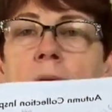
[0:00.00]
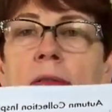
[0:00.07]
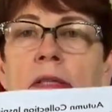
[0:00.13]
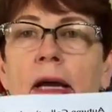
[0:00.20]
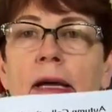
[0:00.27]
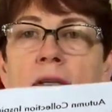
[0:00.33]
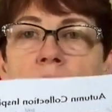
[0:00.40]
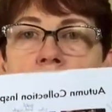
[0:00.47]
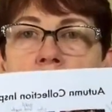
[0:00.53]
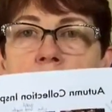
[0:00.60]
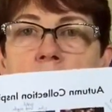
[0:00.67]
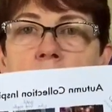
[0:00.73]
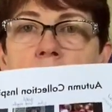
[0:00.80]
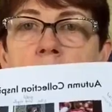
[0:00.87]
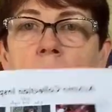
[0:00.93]
dye
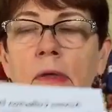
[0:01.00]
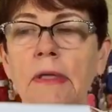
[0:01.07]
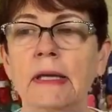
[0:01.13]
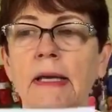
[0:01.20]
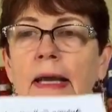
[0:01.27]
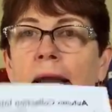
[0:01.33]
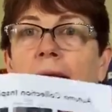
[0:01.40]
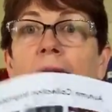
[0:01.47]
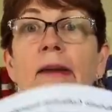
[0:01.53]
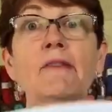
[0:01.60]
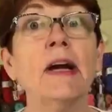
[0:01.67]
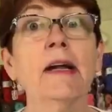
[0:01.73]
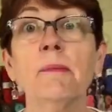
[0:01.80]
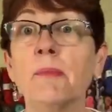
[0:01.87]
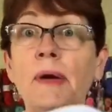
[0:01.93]
studio. And I've
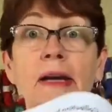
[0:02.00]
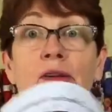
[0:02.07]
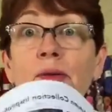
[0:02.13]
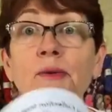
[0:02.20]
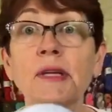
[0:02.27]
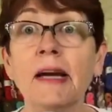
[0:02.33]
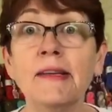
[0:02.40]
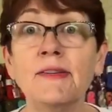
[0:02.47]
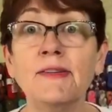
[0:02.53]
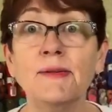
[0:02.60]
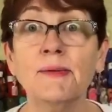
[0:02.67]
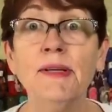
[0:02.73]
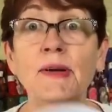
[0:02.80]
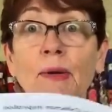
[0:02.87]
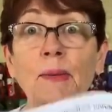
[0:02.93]
got a brand new dye
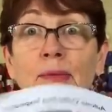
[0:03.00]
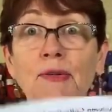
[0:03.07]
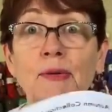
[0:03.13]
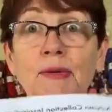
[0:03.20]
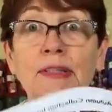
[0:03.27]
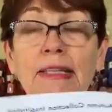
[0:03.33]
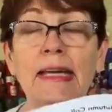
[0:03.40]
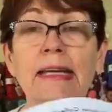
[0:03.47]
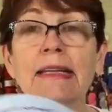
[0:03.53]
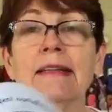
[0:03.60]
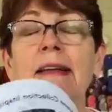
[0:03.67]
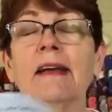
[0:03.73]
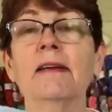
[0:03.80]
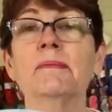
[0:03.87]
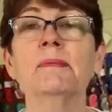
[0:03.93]
studio. I'm so excited.
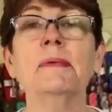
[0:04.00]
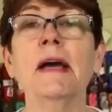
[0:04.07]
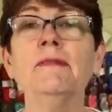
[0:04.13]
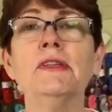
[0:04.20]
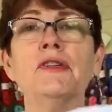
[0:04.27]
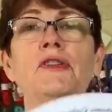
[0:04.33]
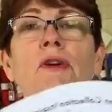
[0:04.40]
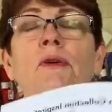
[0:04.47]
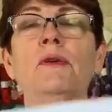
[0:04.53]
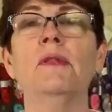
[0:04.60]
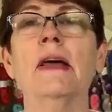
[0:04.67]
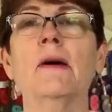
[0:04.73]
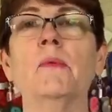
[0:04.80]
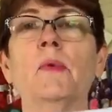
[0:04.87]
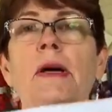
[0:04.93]
I'll have to show you
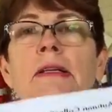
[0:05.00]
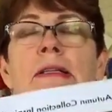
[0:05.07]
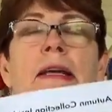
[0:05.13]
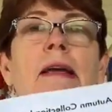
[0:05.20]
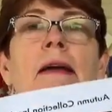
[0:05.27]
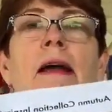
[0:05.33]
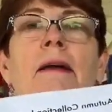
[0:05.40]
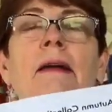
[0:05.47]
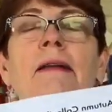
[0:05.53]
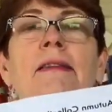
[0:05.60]
that one day.